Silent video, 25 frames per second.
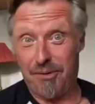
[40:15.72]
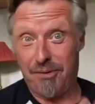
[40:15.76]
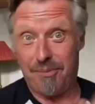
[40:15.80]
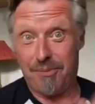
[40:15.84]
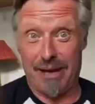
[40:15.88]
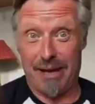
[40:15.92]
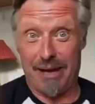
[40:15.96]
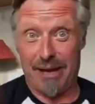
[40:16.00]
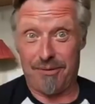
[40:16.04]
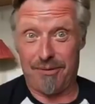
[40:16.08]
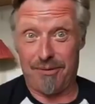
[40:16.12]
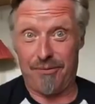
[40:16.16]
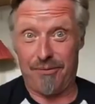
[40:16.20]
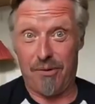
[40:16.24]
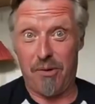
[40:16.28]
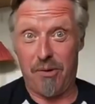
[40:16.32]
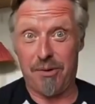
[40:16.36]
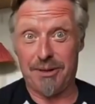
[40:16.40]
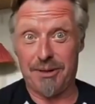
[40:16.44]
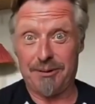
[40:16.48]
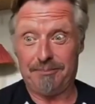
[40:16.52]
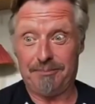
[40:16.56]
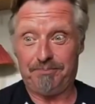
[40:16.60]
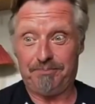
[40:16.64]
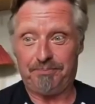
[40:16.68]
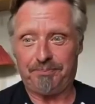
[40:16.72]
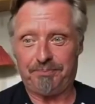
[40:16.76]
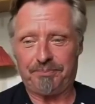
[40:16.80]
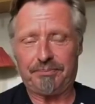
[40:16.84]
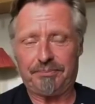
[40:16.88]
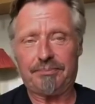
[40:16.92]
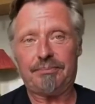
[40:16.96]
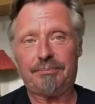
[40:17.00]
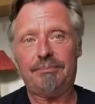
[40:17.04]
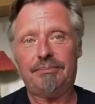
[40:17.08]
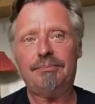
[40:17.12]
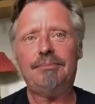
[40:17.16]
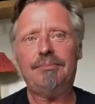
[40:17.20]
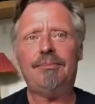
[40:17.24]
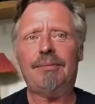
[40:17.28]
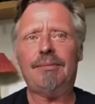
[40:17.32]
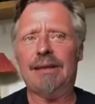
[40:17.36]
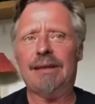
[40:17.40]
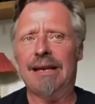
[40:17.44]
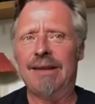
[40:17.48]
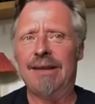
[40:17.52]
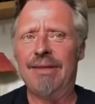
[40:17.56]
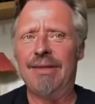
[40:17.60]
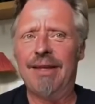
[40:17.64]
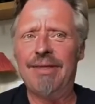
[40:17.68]
back and forward,
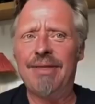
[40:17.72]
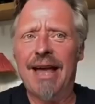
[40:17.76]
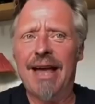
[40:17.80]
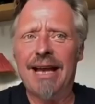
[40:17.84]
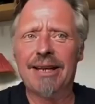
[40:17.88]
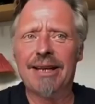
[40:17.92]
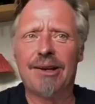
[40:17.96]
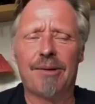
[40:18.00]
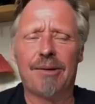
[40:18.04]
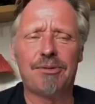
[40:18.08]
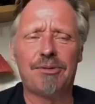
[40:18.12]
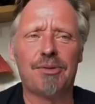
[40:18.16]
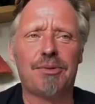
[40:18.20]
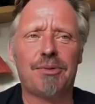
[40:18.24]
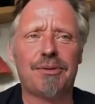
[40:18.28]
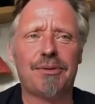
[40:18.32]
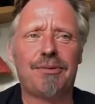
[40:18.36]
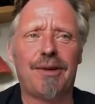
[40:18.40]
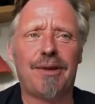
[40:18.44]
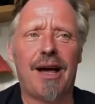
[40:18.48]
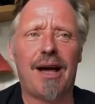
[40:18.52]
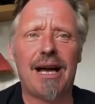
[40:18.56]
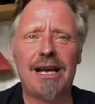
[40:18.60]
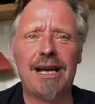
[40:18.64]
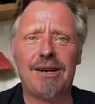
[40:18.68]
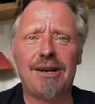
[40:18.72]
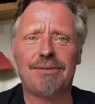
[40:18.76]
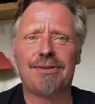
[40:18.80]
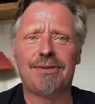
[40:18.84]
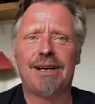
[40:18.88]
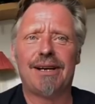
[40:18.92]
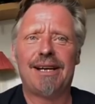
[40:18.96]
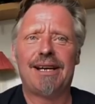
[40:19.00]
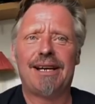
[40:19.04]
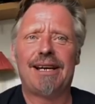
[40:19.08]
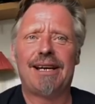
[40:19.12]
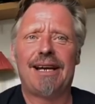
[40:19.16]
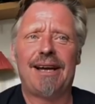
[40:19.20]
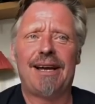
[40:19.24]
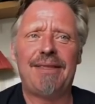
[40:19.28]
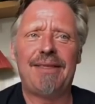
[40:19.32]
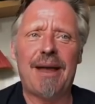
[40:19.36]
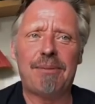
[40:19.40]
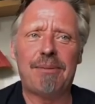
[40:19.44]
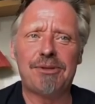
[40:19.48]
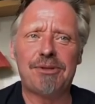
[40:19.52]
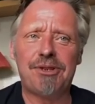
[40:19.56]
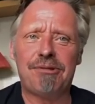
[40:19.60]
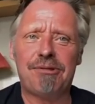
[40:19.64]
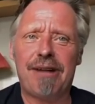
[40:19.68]
and then the helicopter would fly off, and
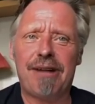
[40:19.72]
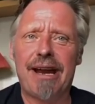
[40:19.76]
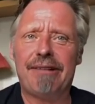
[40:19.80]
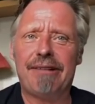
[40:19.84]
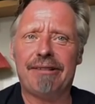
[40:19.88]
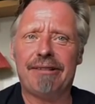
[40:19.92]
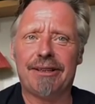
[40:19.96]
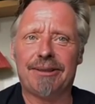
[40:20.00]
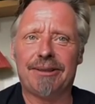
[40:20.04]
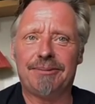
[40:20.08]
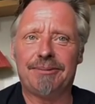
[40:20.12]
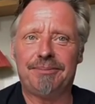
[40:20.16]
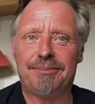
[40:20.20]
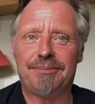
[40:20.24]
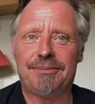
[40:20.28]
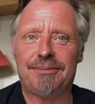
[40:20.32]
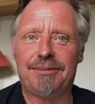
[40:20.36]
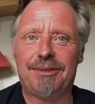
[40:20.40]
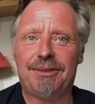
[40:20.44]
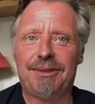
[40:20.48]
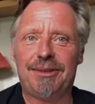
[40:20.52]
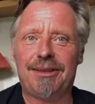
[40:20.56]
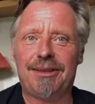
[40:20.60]
that was your aerial, you